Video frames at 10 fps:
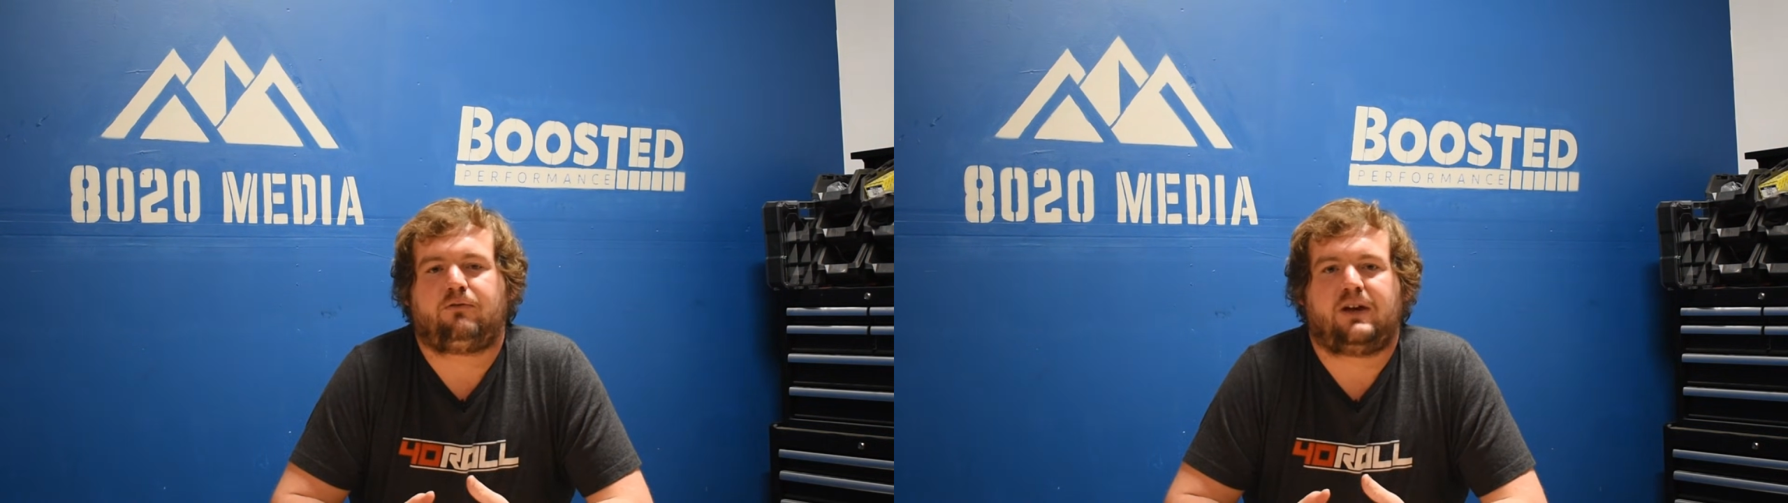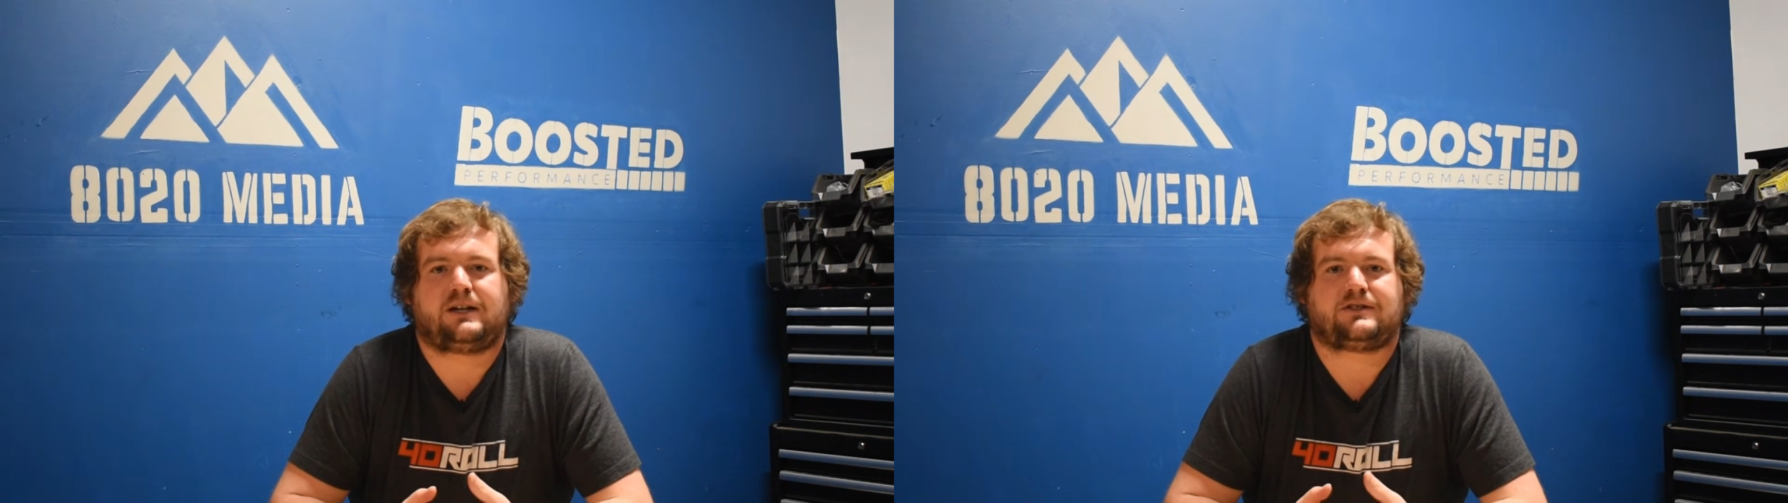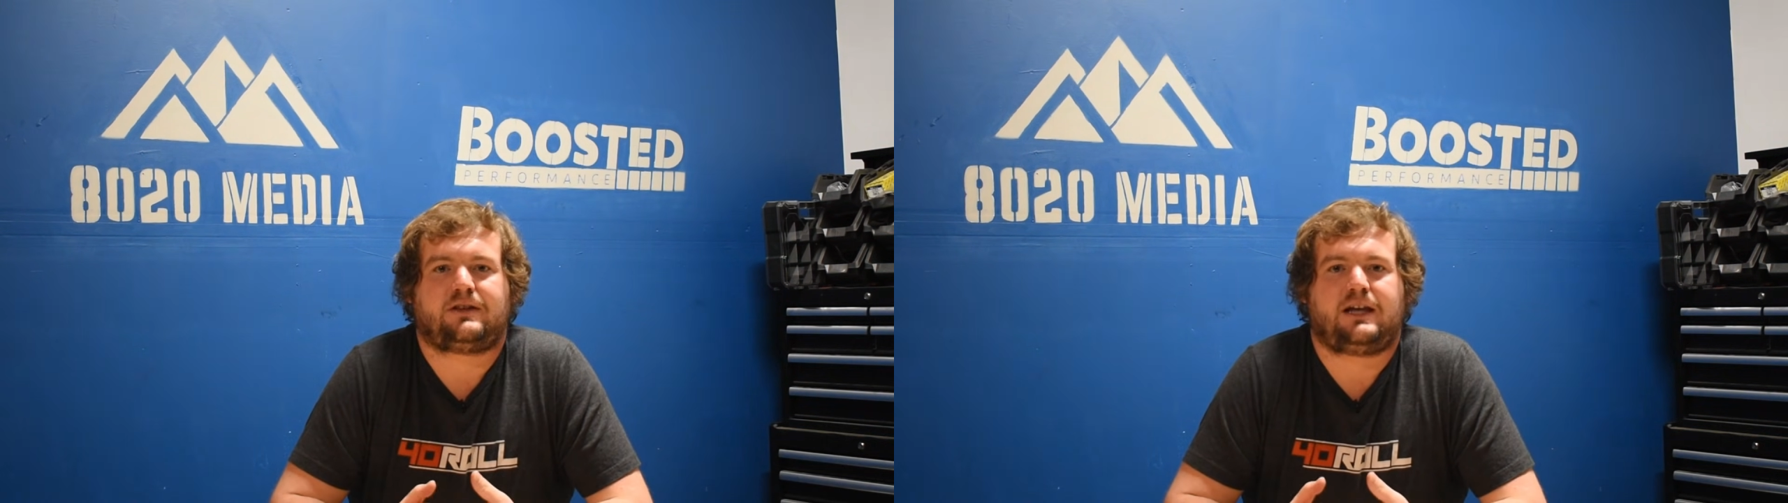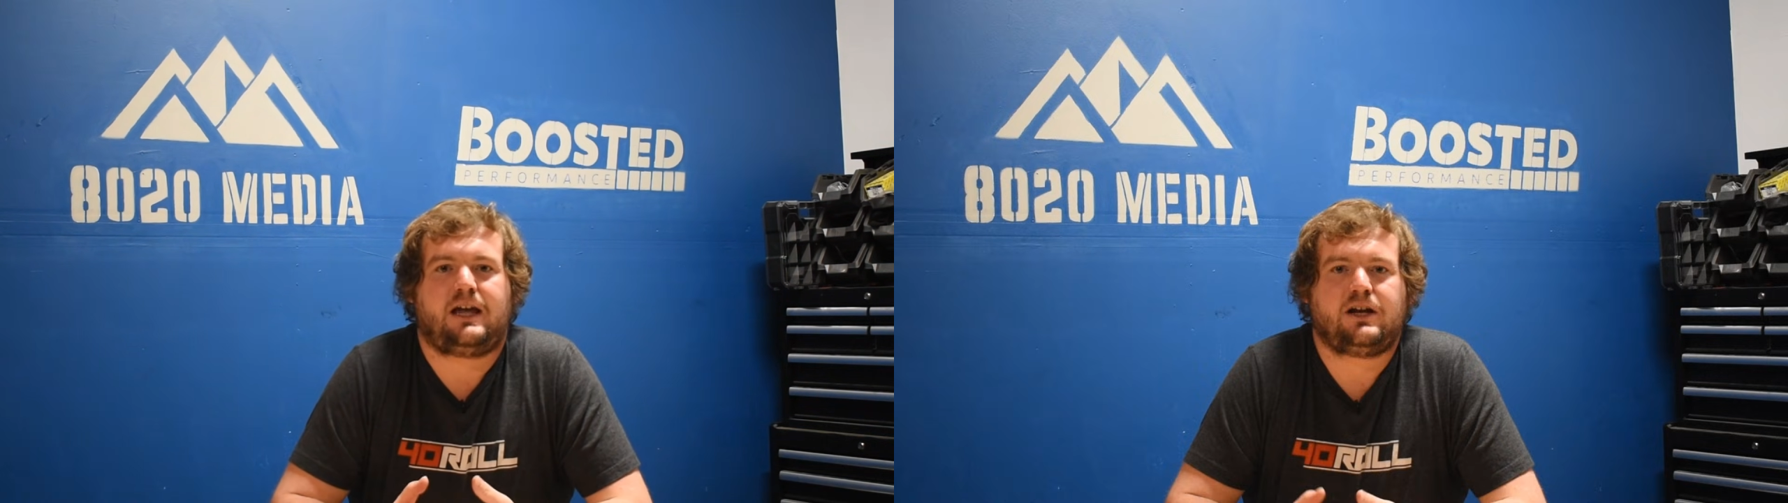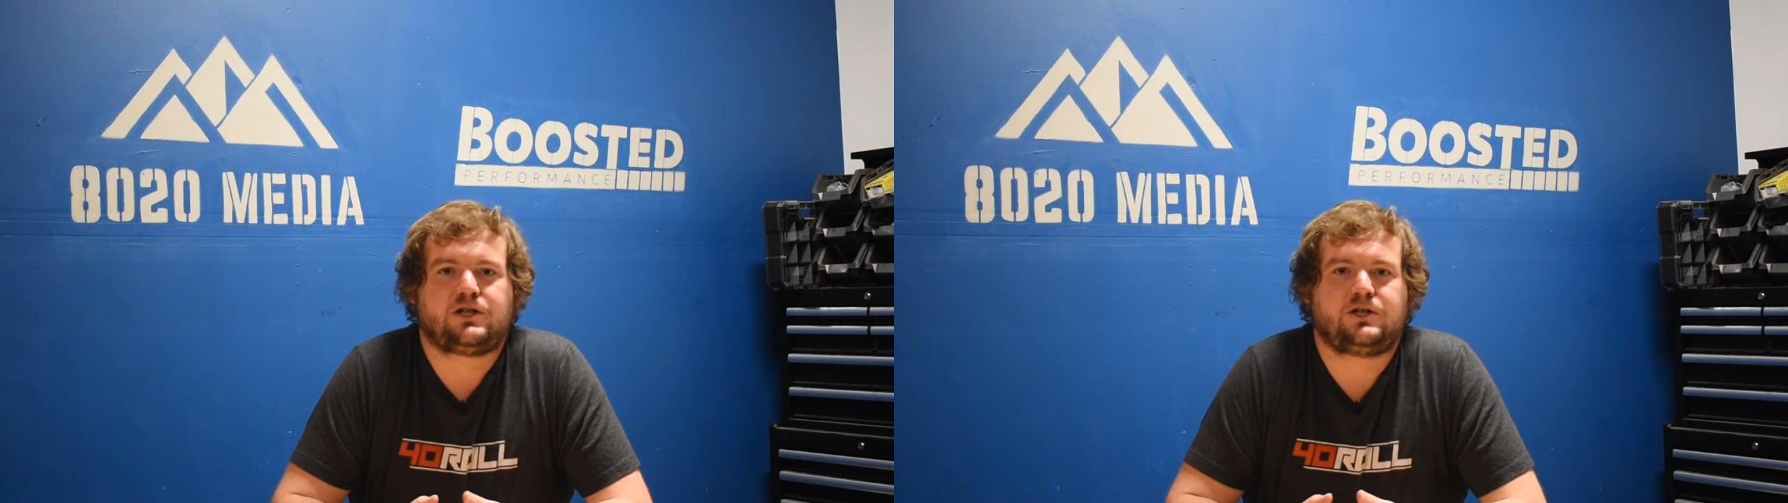fix the
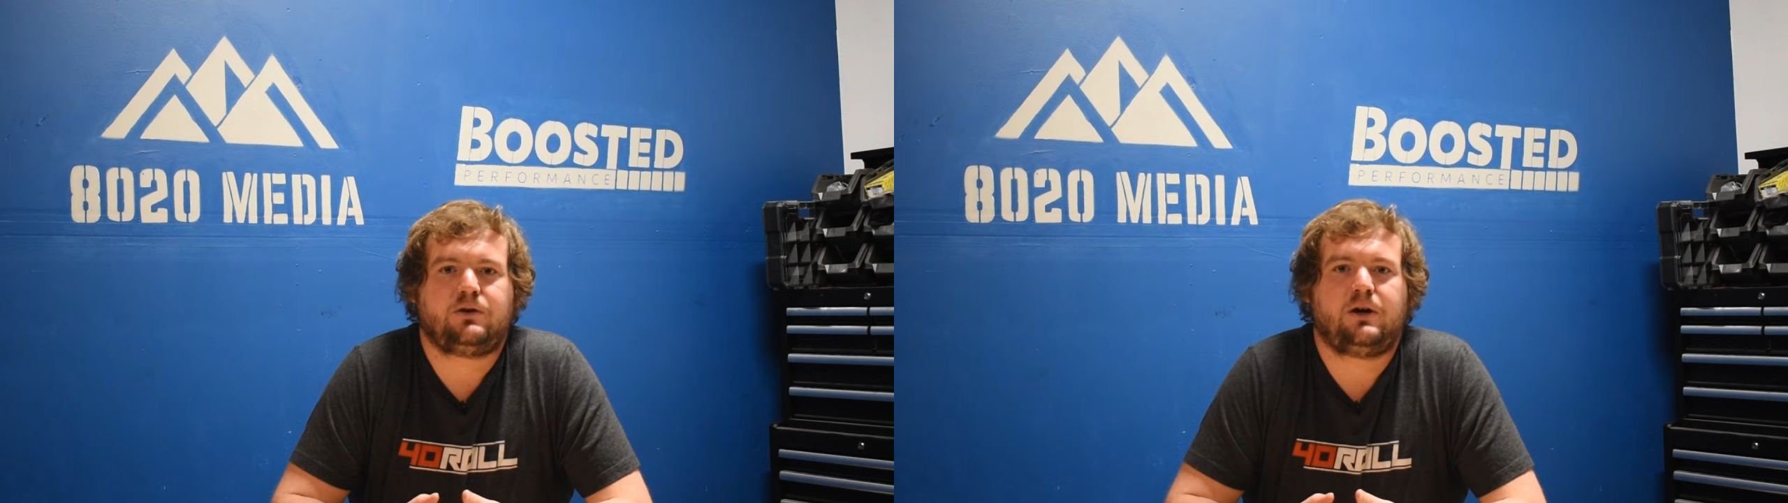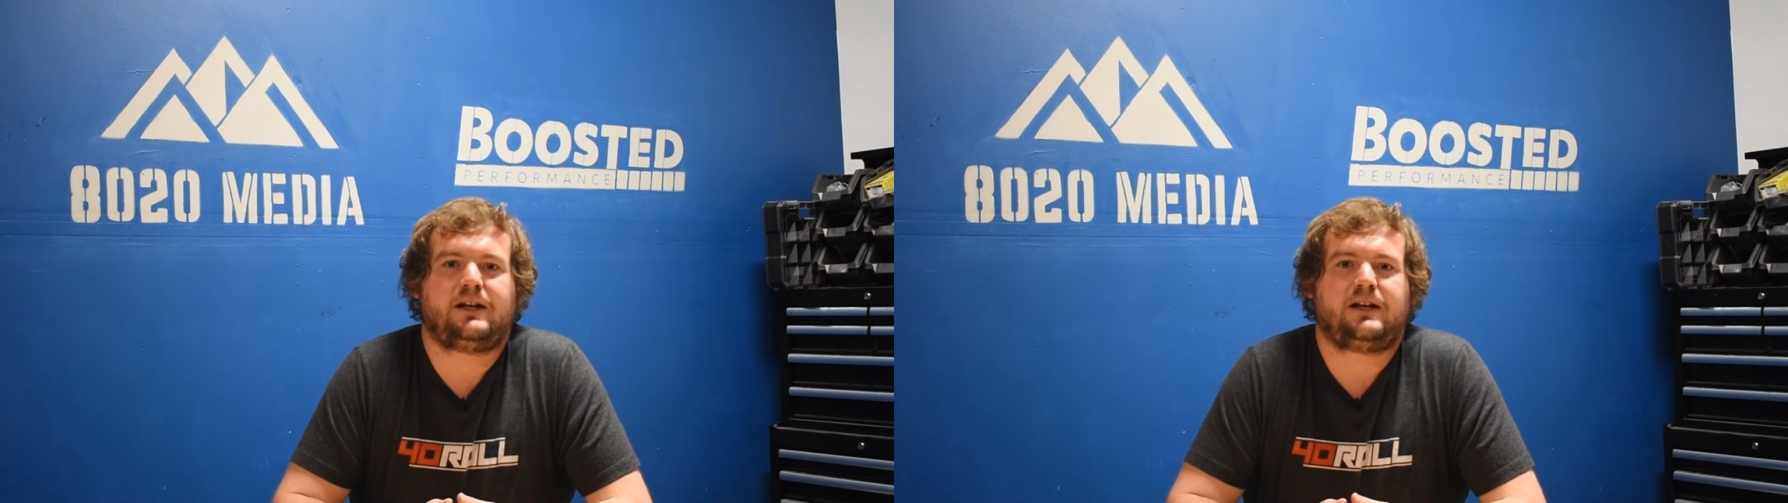issue,